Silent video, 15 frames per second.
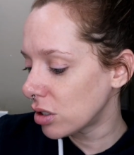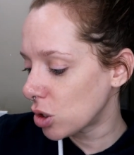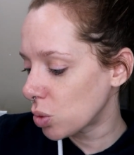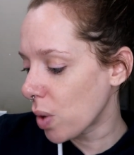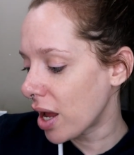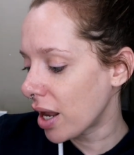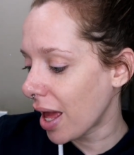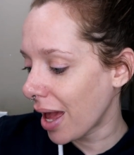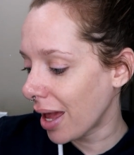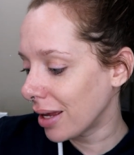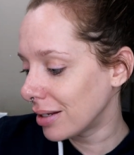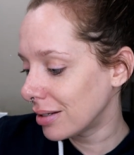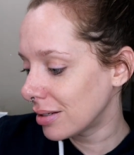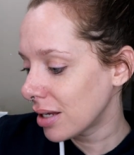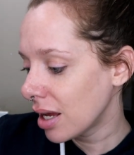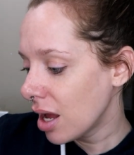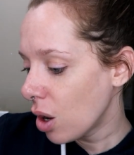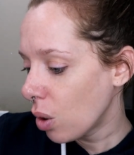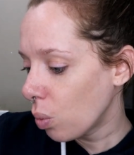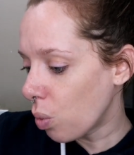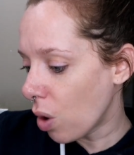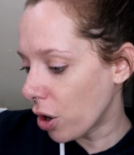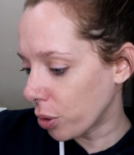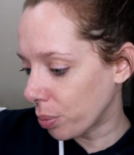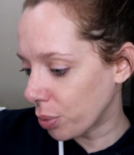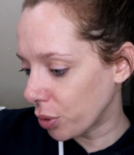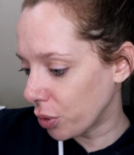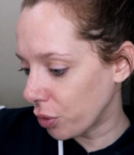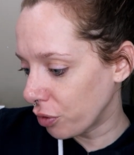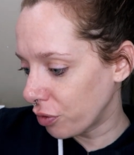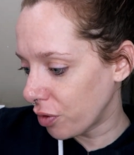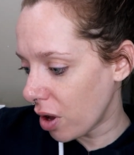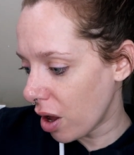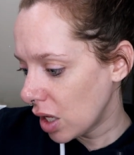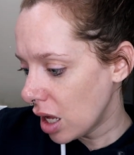sweat, and waterproof.